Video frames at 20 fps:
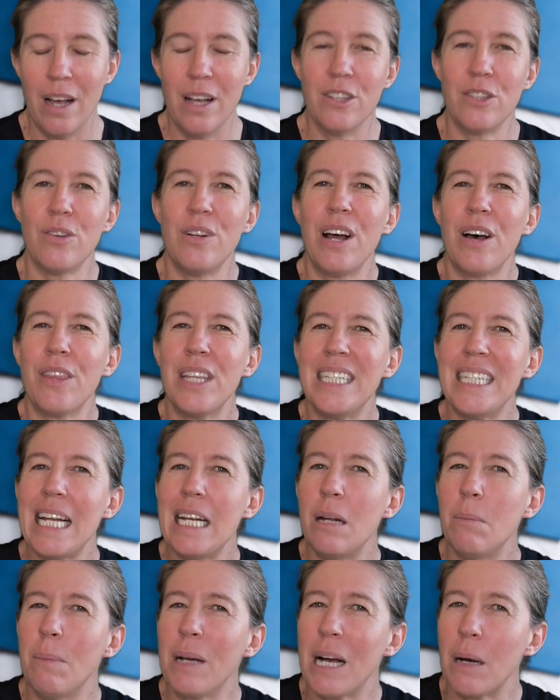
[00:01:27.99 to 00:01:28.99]
So now the
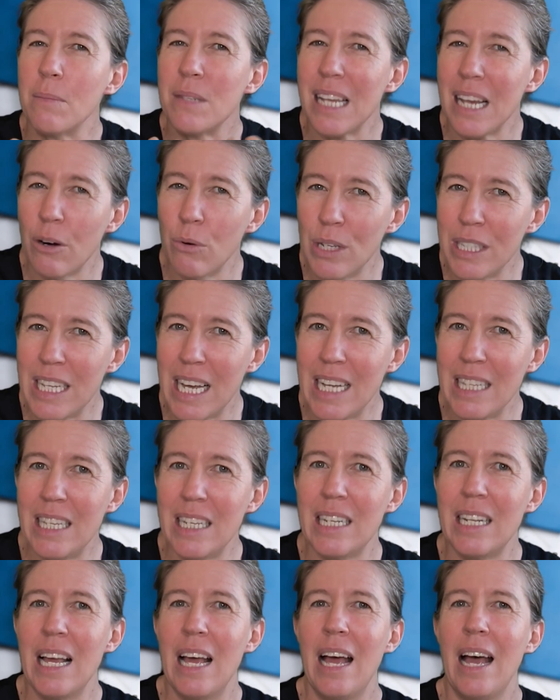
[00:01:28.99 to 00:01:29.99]
tendon becomes
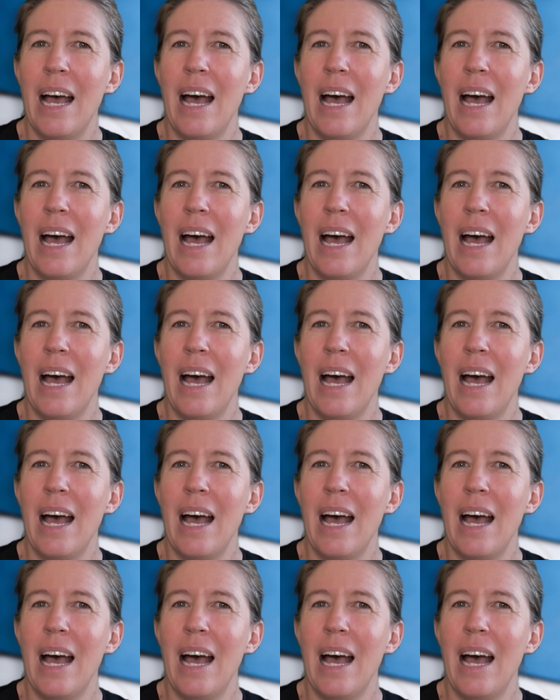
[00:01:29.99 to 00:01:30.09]
irritated